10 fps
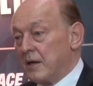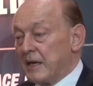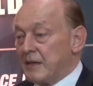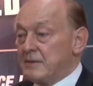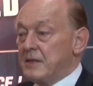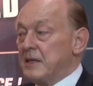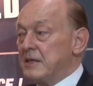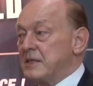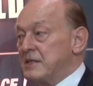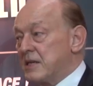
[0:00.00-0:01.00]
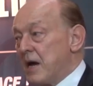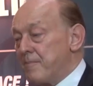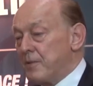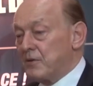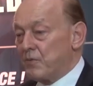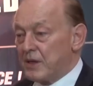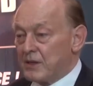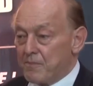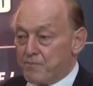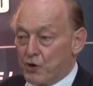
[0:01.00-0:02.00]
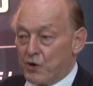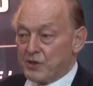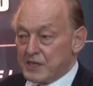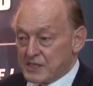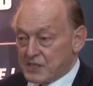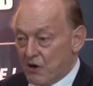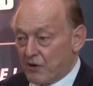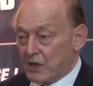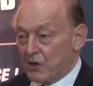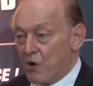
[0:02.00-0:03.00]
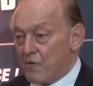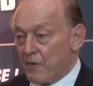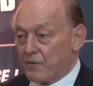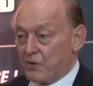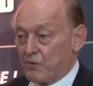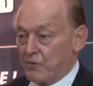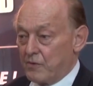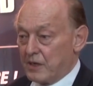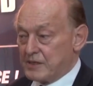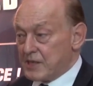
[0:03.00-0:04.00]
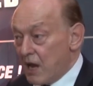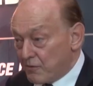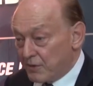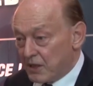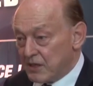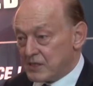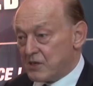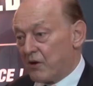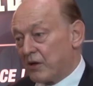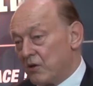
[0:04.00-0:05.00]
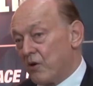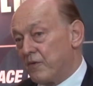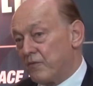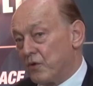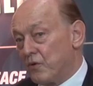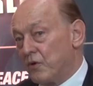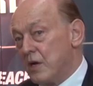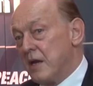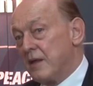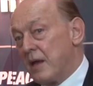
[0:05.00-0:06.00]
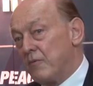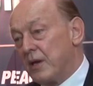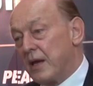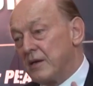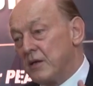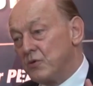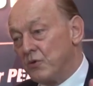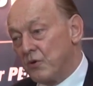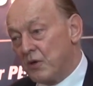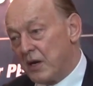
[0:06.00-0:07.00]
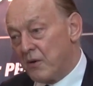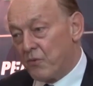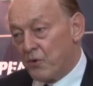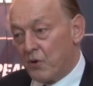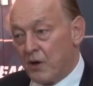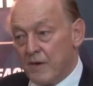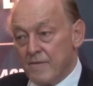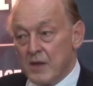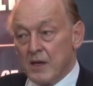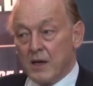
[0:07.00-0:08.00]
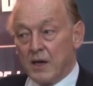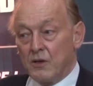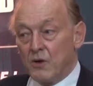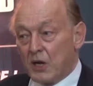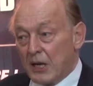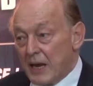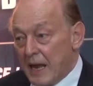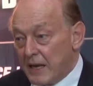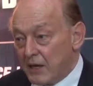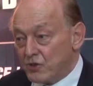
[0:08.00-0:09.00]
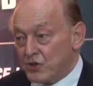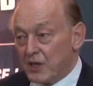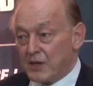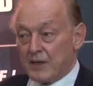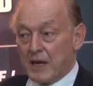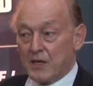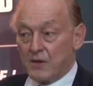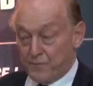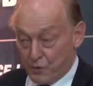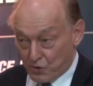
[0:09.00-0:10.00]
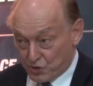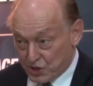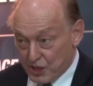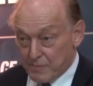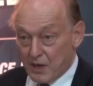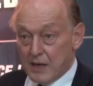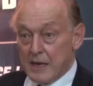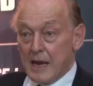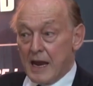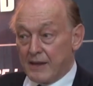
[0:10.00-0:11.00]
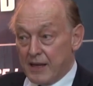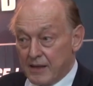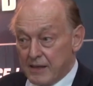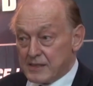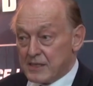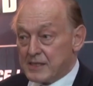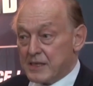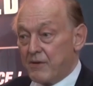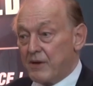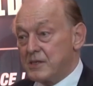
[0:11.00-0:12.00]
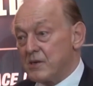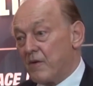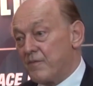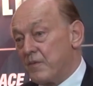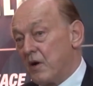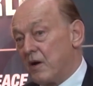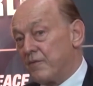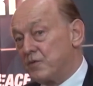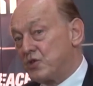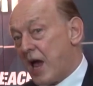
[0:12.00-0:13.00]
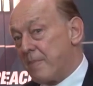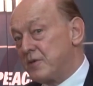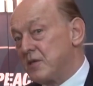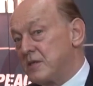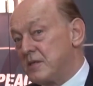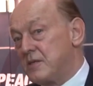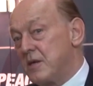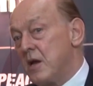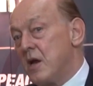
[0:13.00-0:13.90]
It is coupled with a broad historical overview. Start with a historical overview, then we get into nuclear war, nuclear energy, the day of Fukushima, and then there's a series of chapters